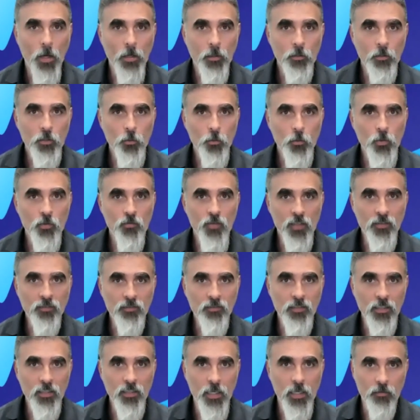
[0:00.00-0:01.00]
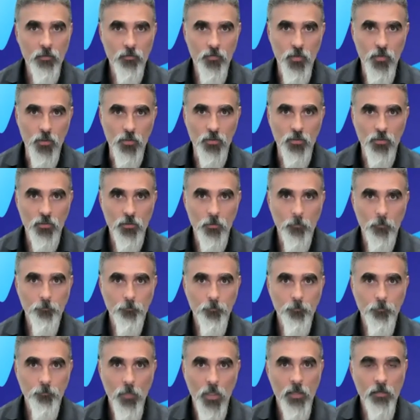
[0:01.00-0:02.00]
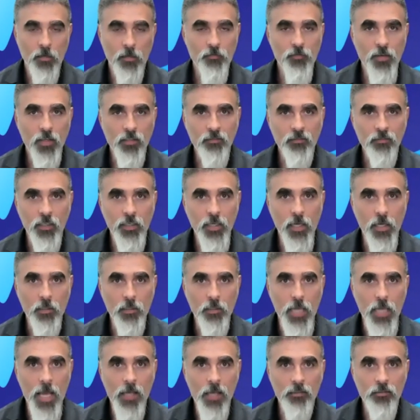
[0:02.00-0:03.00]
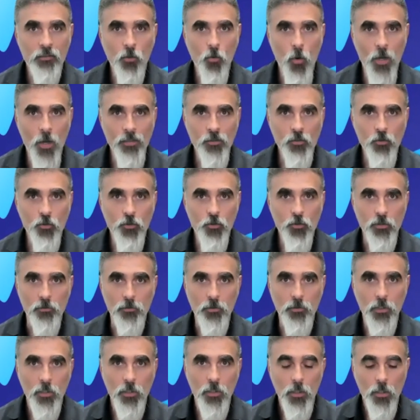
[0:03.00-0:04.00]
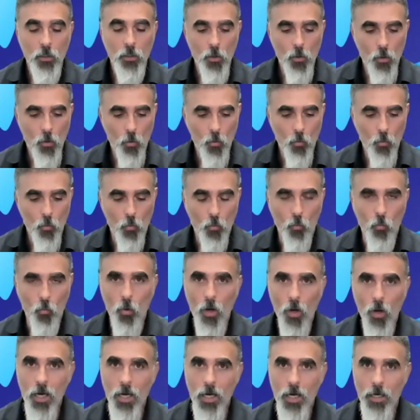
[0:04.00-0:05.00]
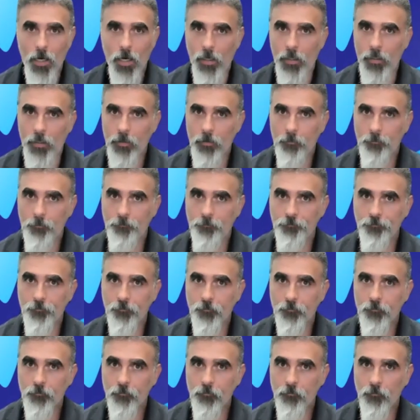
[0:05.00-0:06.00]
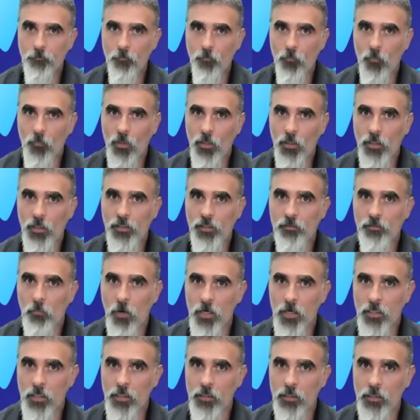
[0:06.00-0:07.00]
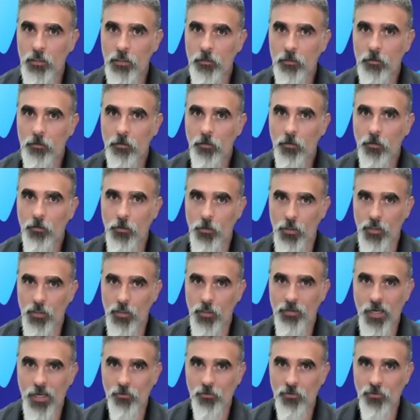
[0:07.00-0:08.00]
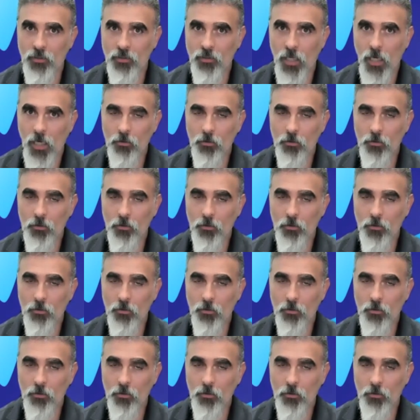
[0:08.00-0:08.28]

But why don't you investigate first? Investigate, ask questions. Why is marketing $30,000?